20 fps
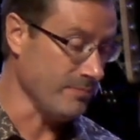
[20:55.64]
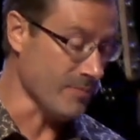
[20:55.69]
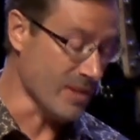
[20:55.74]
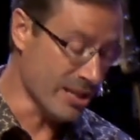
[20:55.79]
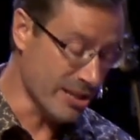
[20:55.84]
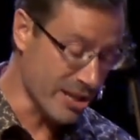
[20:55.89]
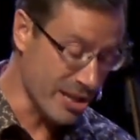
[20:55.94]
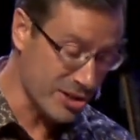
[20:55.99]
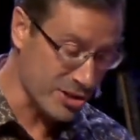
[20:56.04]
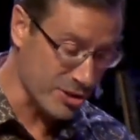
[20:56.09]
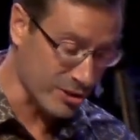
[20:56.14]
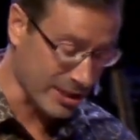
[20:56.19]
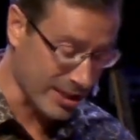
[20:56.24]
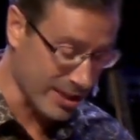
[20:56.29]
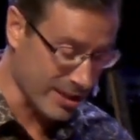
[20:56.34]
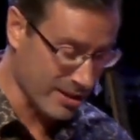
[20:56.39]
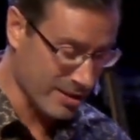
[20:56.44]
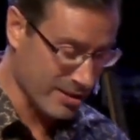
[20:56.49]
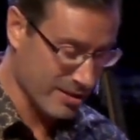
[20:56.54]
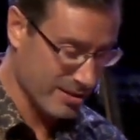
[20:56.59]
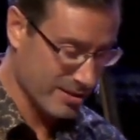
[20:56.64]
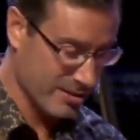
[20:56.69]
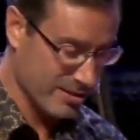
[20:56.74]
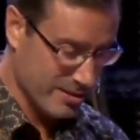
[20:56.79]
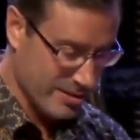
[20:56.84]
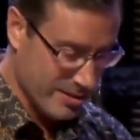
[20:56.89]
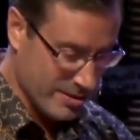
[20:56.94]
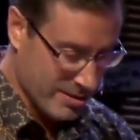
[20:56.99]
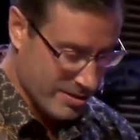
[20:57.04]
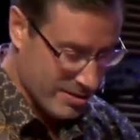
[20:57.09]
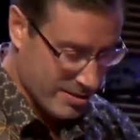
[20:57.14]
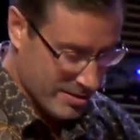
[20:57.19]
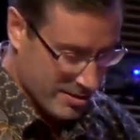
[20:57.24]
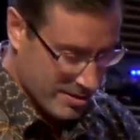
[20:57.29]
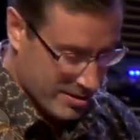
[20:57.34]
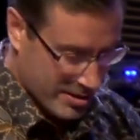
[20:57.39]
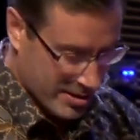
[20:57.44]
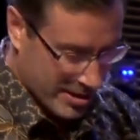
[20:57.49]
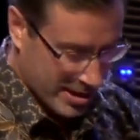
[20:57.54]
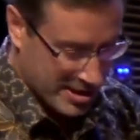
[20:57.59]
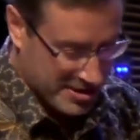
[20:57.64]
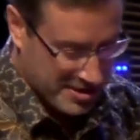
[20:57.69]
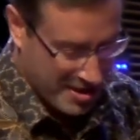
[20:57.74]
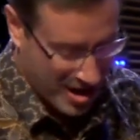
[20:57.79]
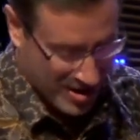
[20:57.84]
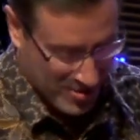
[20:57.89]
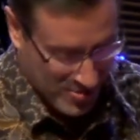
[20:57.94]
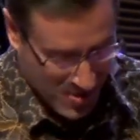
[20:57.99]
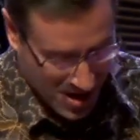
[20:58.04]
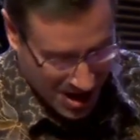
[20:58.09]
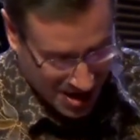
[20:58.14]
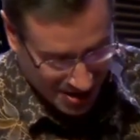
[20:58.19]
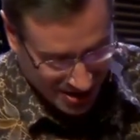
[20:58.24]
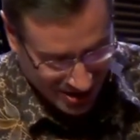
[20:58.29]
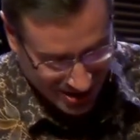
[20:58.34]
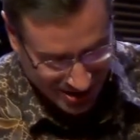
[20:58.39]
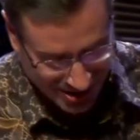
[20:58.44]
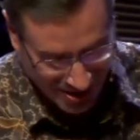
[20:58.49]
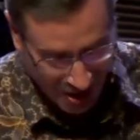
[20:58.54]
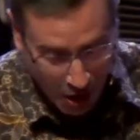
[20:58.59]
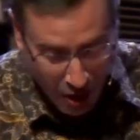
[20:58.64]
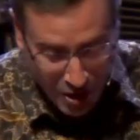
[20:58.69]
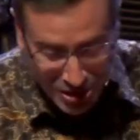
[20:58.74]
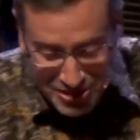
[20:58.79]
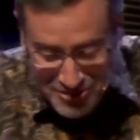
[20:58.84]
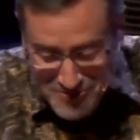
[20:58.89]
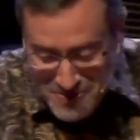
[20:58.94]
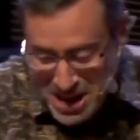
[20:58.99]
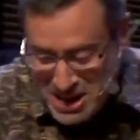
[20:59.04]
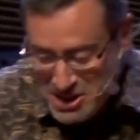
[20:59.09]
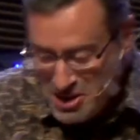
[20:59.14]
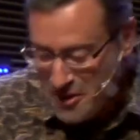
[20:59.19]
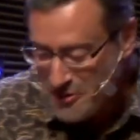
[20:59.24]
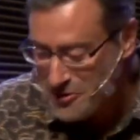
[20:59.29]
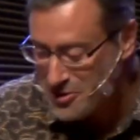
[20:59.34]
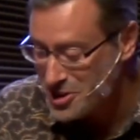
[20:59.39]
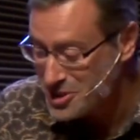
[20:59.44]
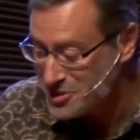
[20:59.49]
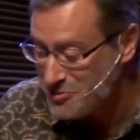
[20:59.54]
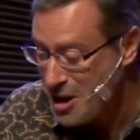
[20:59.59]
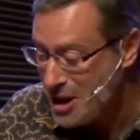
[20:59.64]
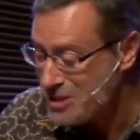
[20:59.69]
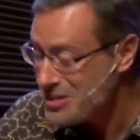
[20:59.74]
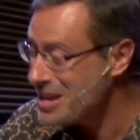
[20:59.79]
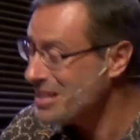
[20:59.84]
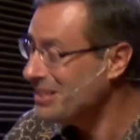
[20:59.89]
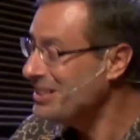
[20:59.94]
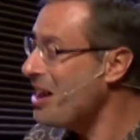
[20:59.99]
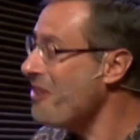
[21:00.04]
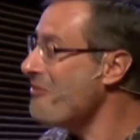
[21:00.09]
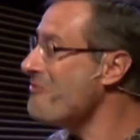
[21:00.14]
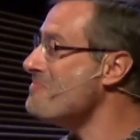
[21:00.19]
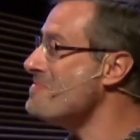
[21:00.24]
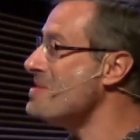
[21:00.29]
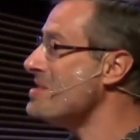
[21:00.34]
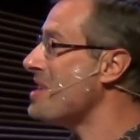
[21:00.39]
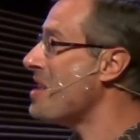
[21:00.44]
Initially, he thought, well, all of my governors, why, they love me.